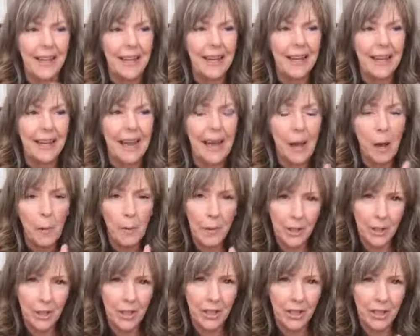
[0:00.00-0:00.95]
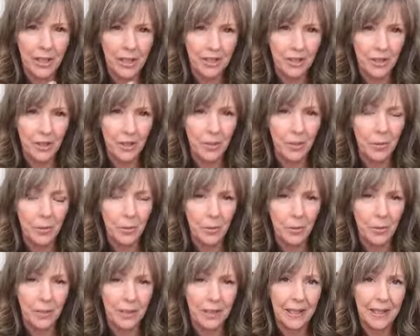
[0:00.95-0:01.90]
And how much can I
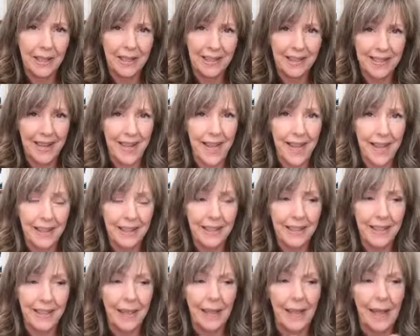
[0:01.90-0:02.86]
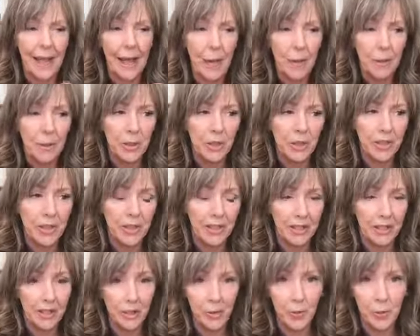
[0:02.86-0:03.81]
do in a day? How much can
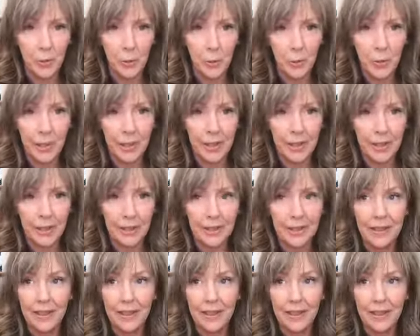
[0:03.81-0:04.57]
I do in a week?